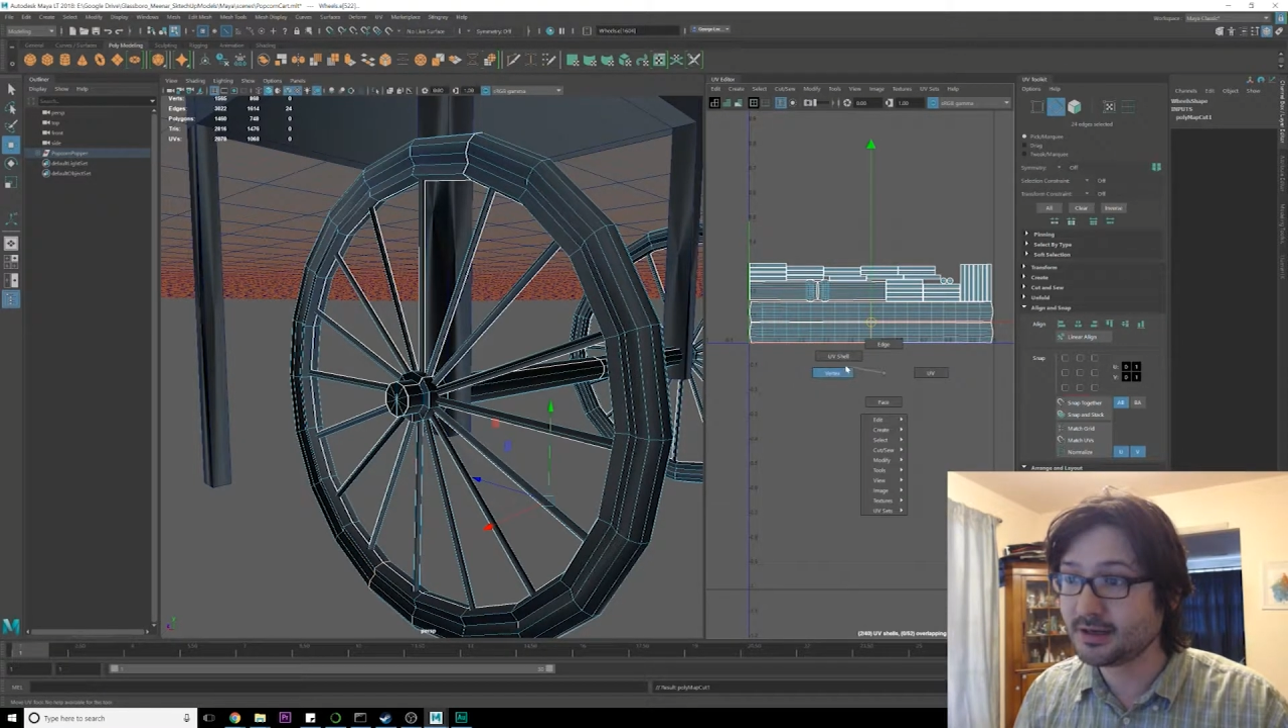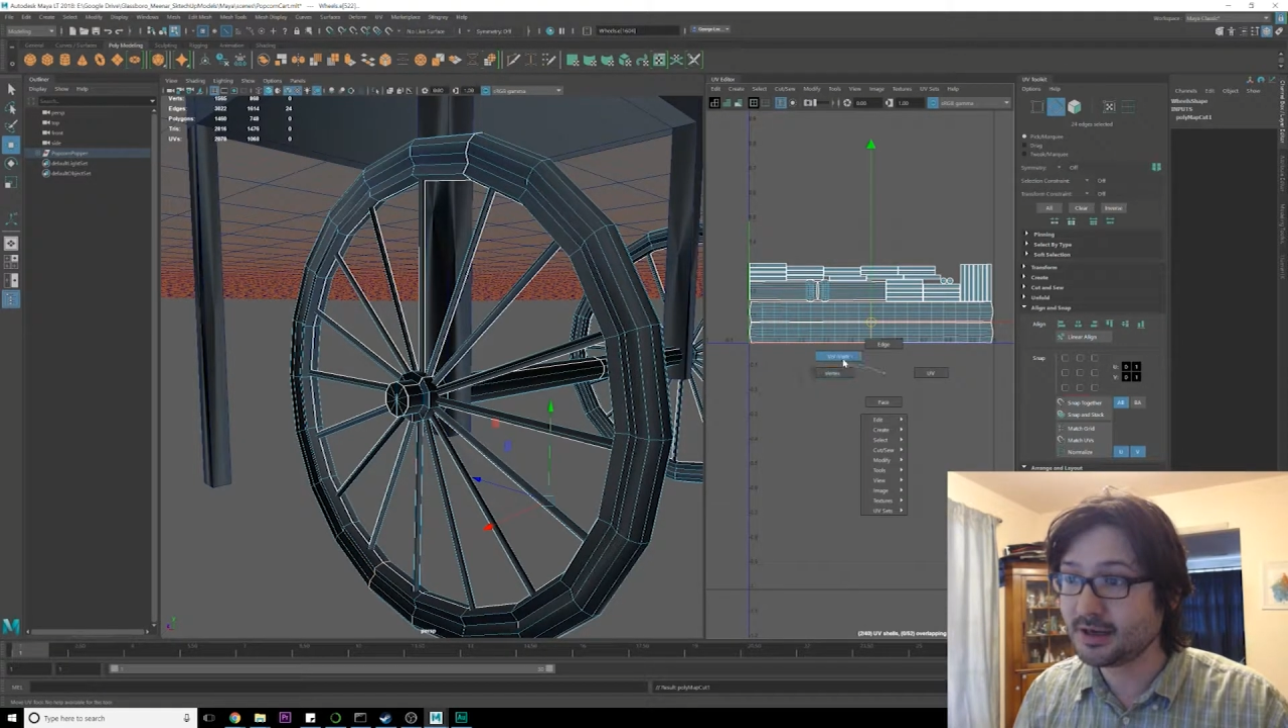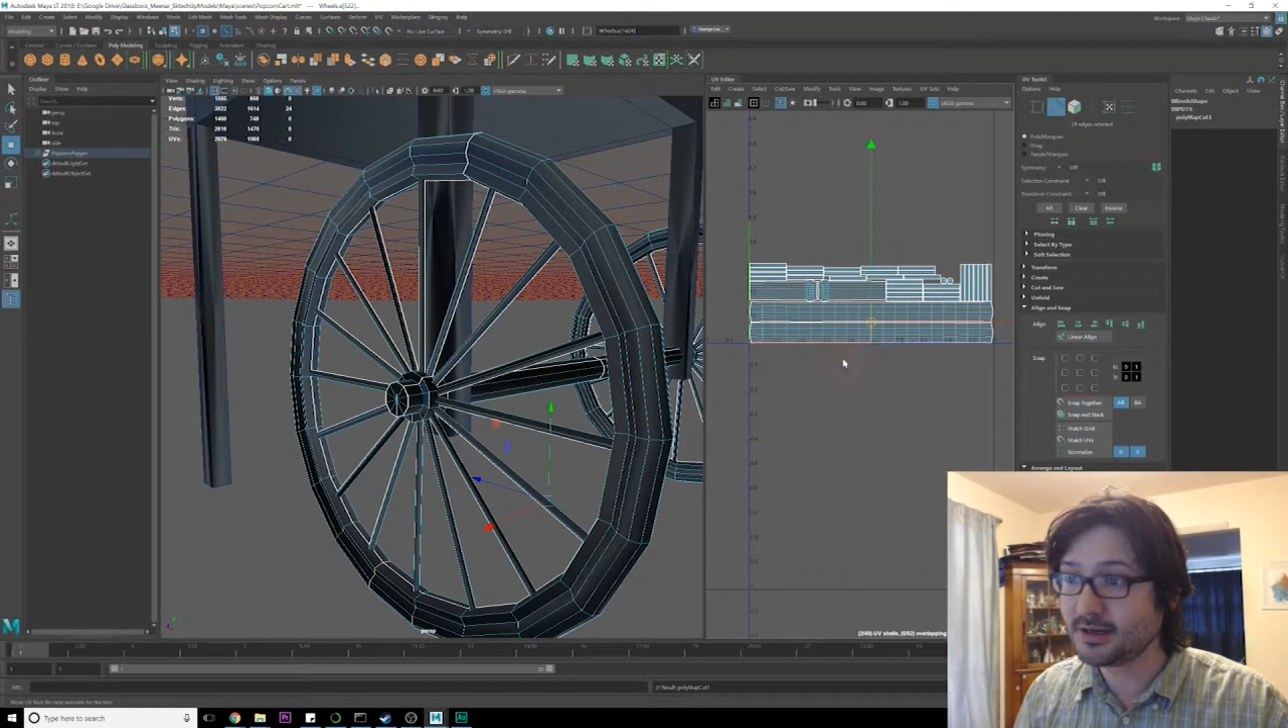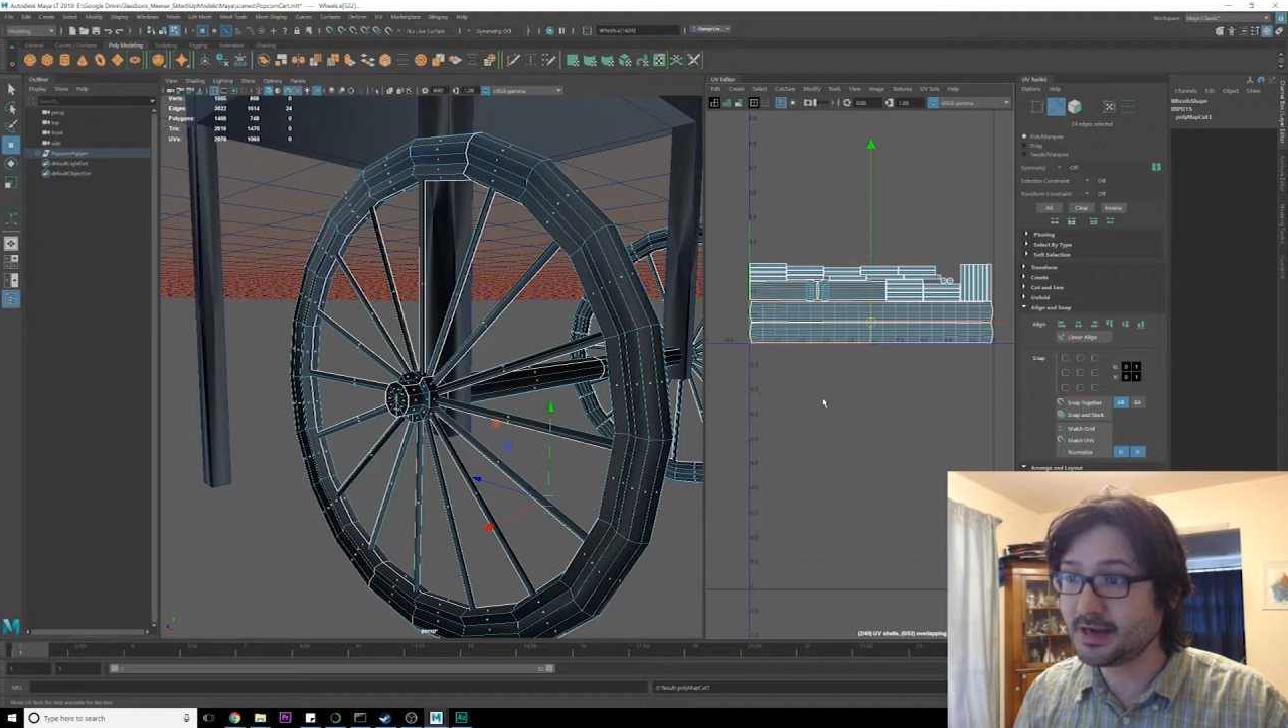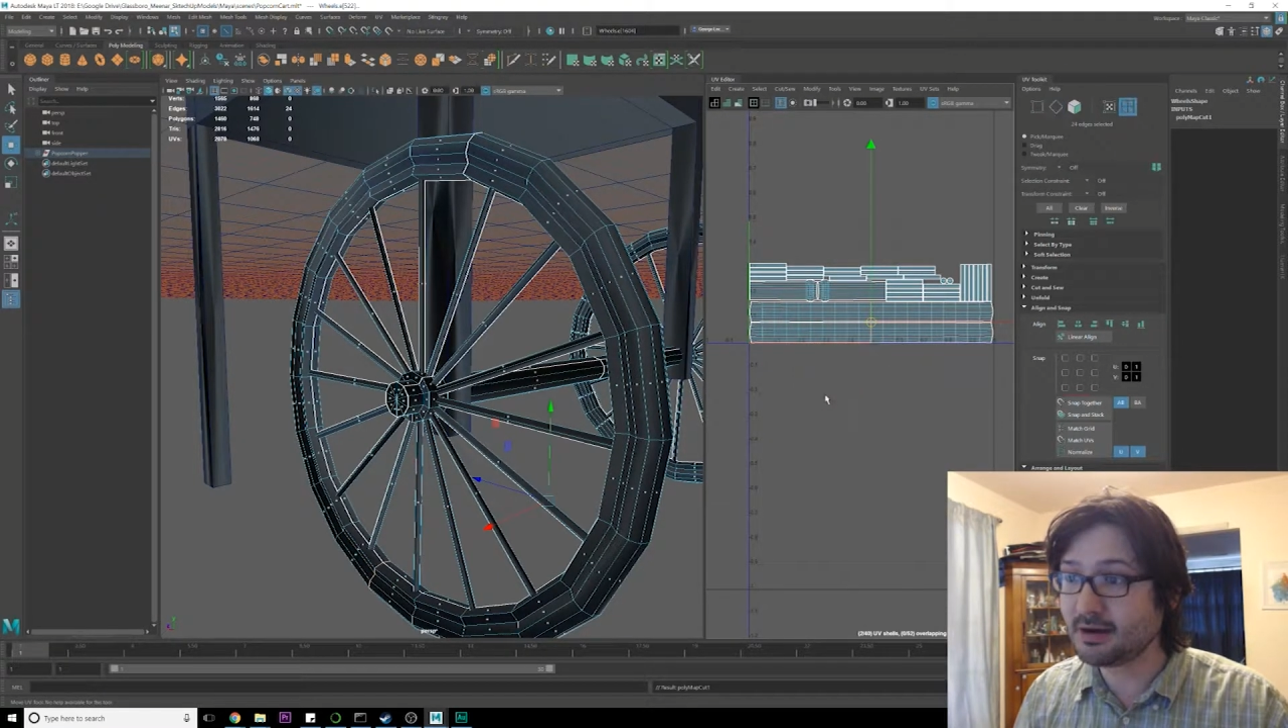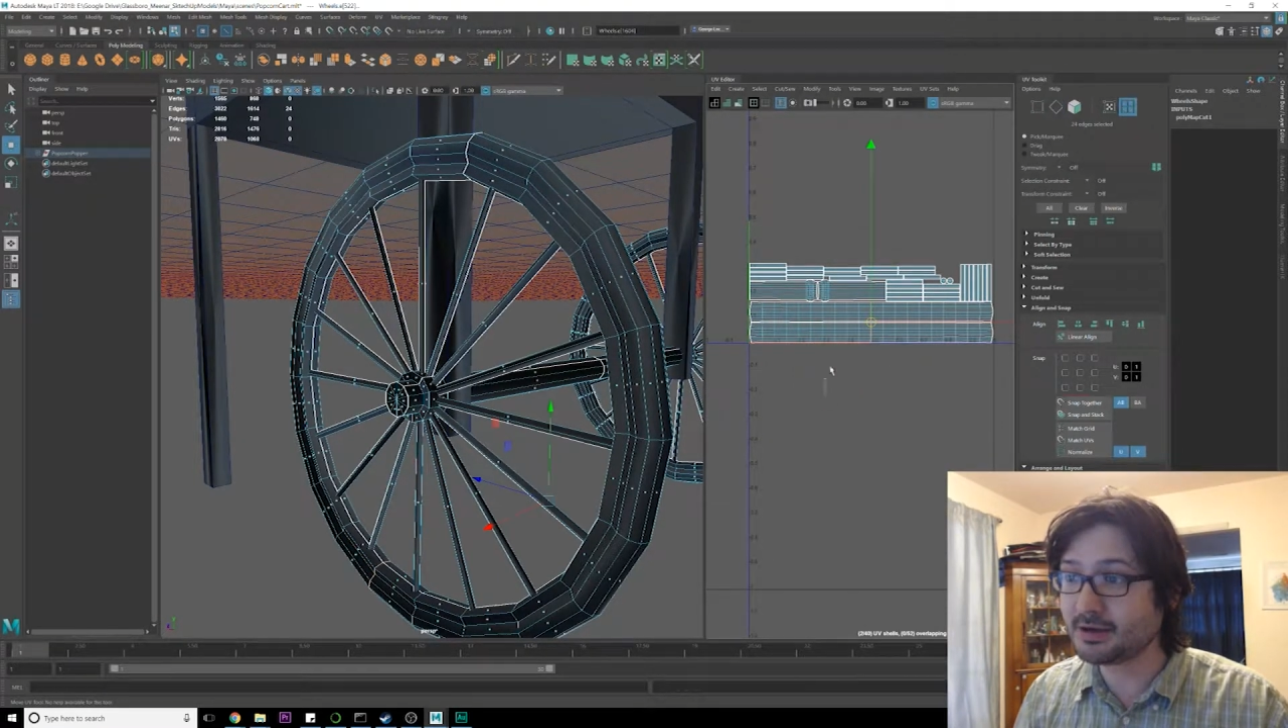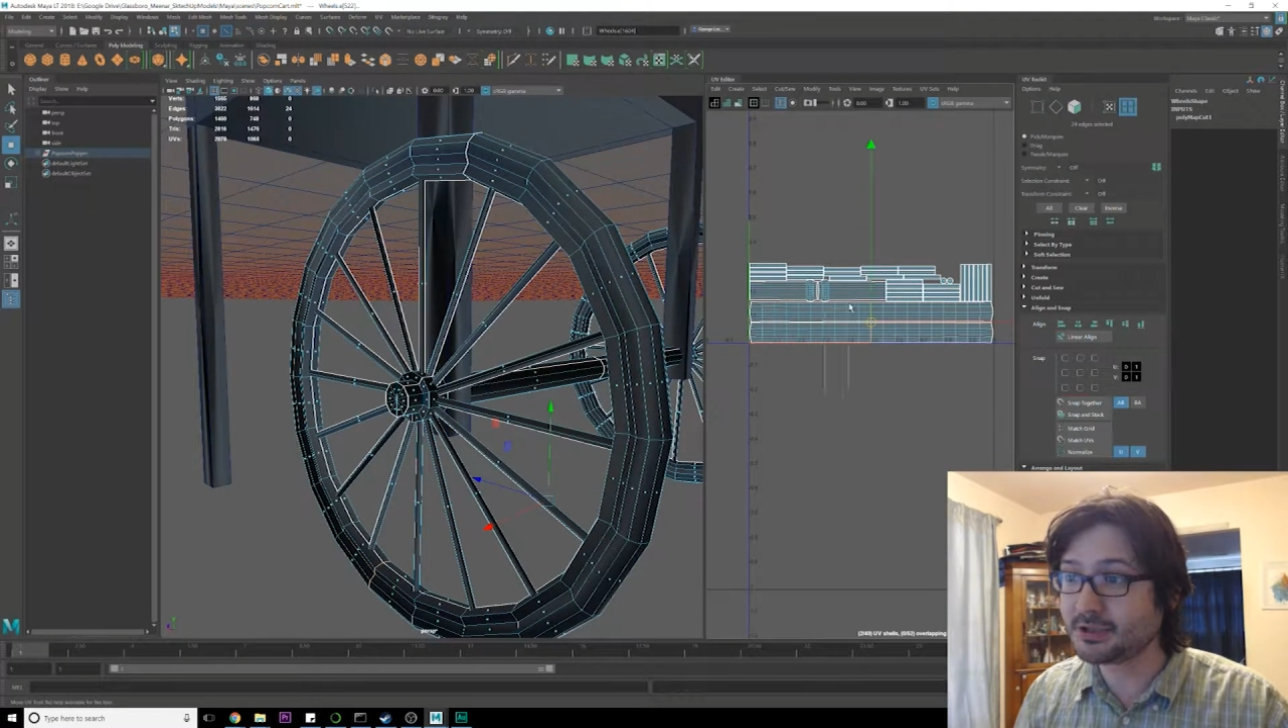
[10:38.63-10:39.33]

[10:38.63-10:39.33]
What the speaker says: And now I